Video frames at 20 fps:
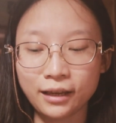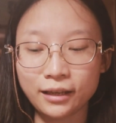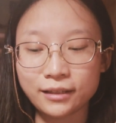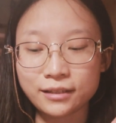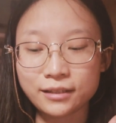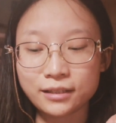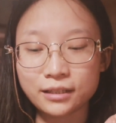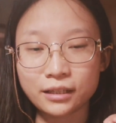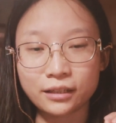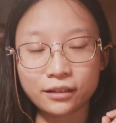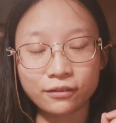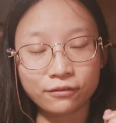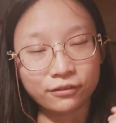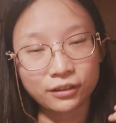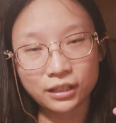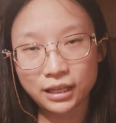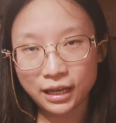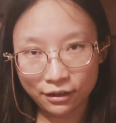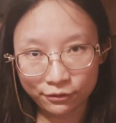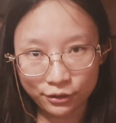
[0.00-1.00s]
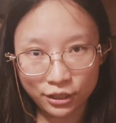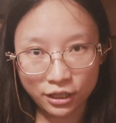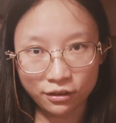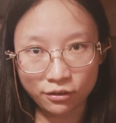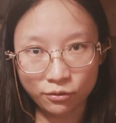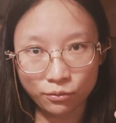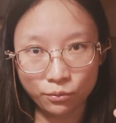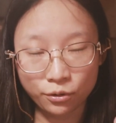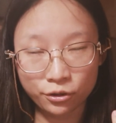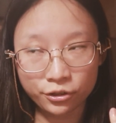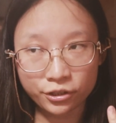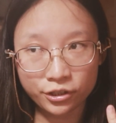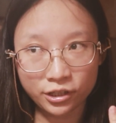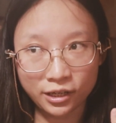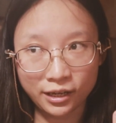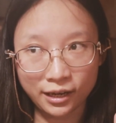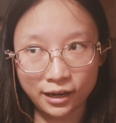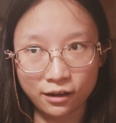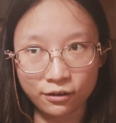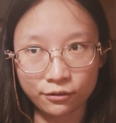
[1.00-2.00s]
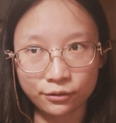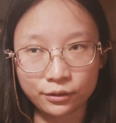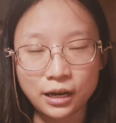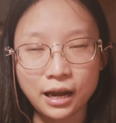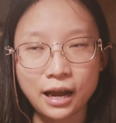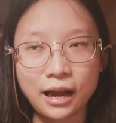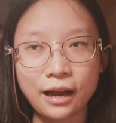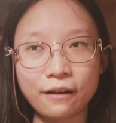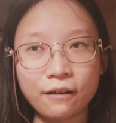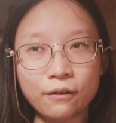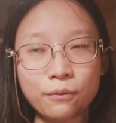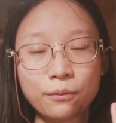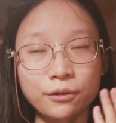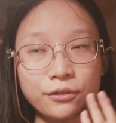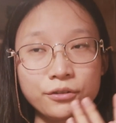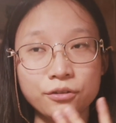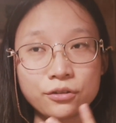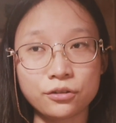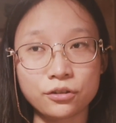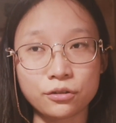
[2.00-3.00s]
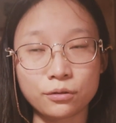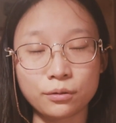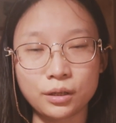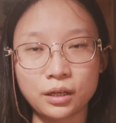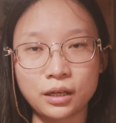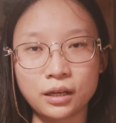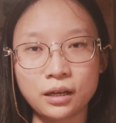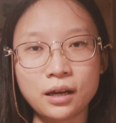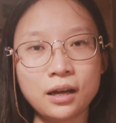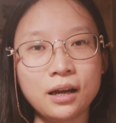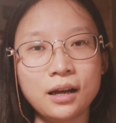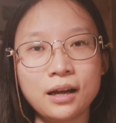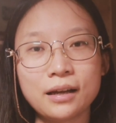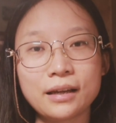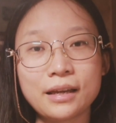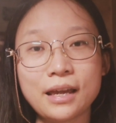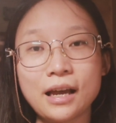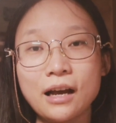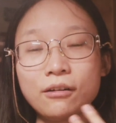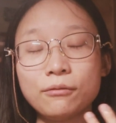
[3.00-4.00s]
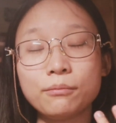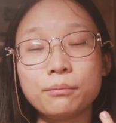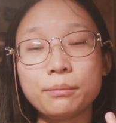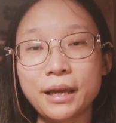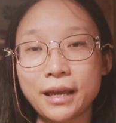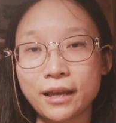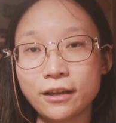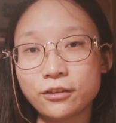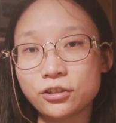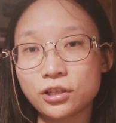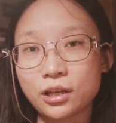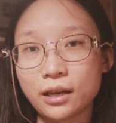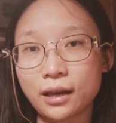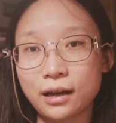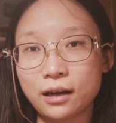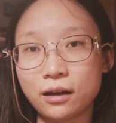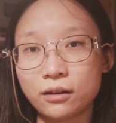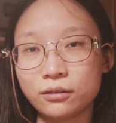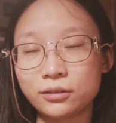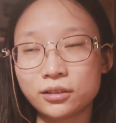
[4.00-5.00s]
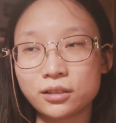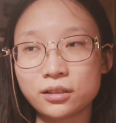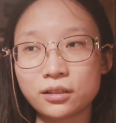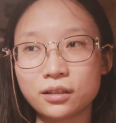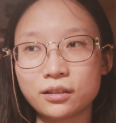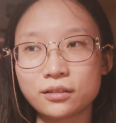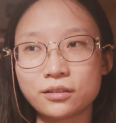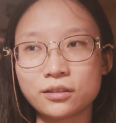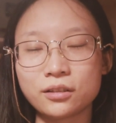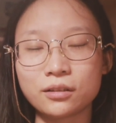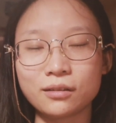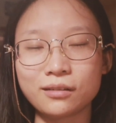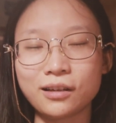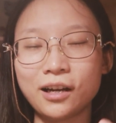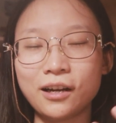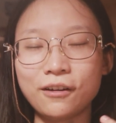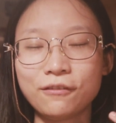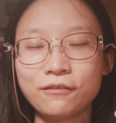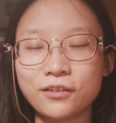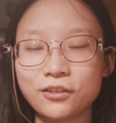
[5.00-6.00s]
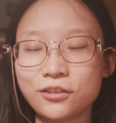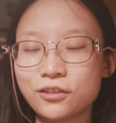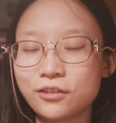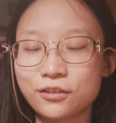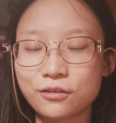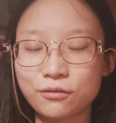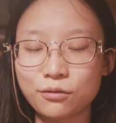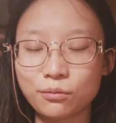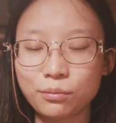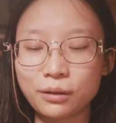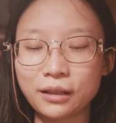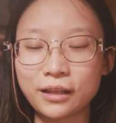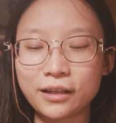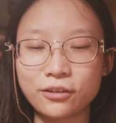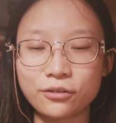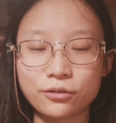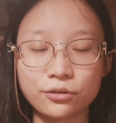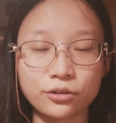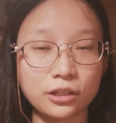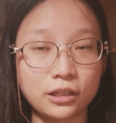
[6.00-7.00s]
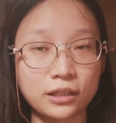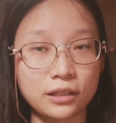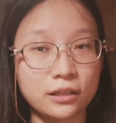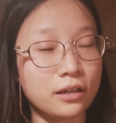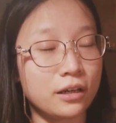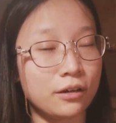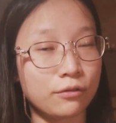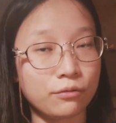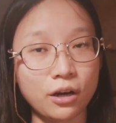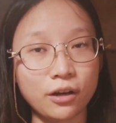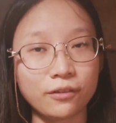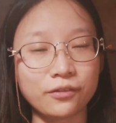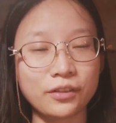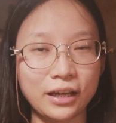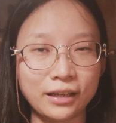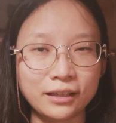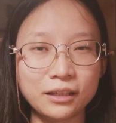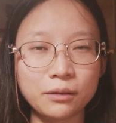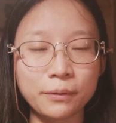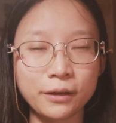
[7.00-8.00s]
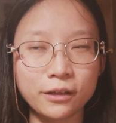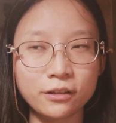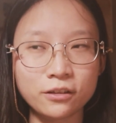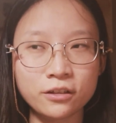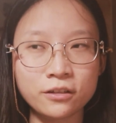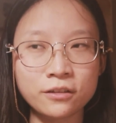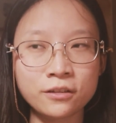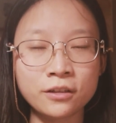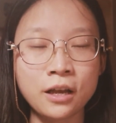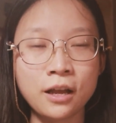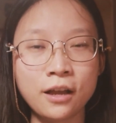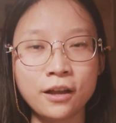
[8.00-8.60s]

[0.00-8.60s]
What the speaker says: Instead of counting the word count, I was doing page count, because a feature screenplay usually around 90 pages.